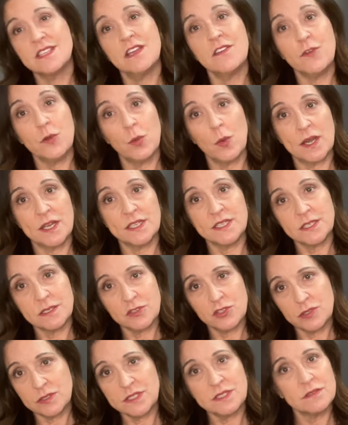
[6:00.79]
if you want to,
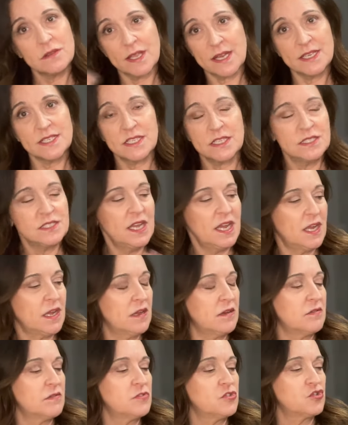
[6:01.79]
like I said, take
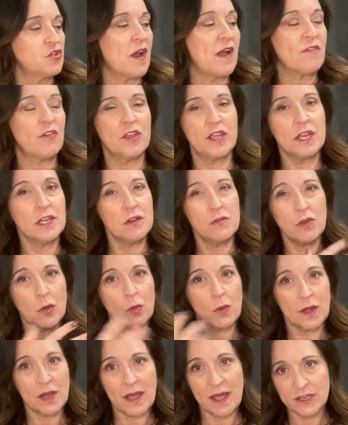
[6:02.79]
it traveling and you don't
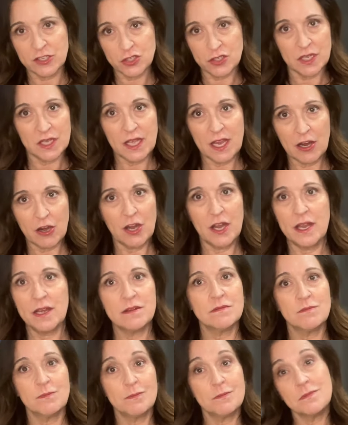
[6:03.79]
want to actually carry it
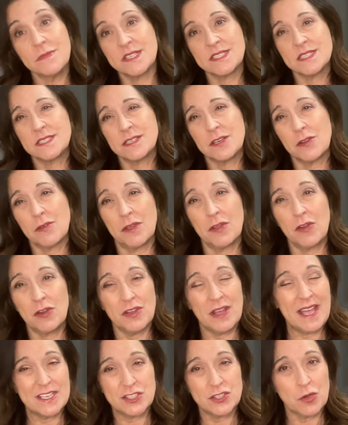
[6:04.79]
necessarily on
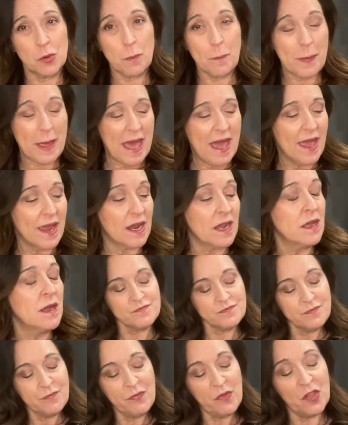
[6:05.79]
as your bag.
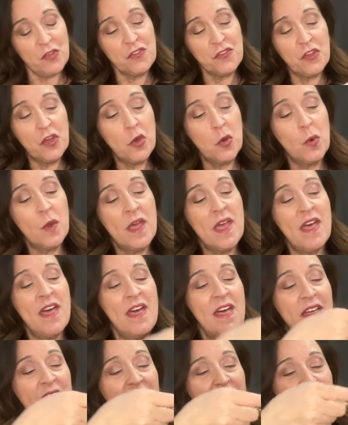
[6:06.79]
So
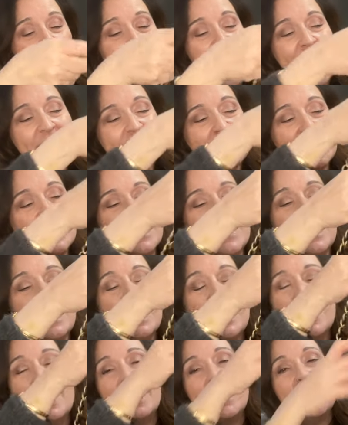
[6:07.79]
that
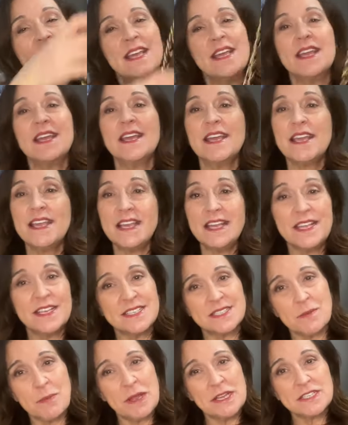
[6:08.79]

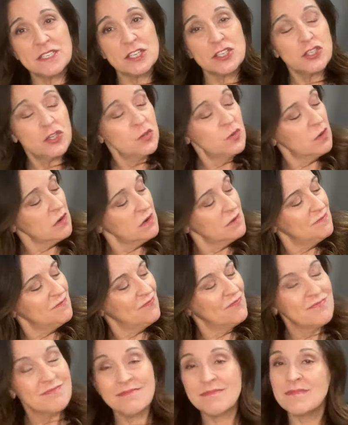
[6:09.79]
is a basic tour
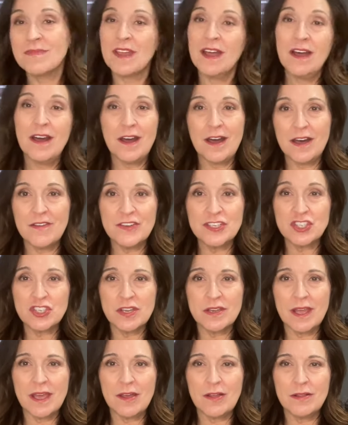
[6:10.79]
of a
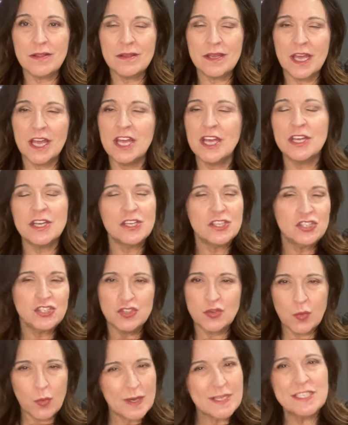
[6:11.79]
Chanel
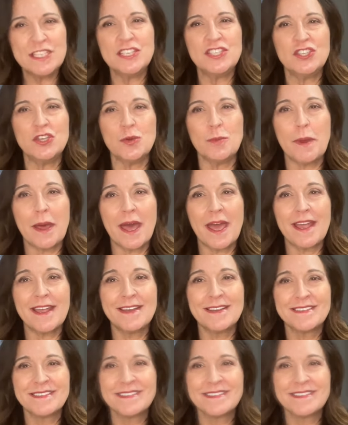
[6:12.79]
twenty-two bag.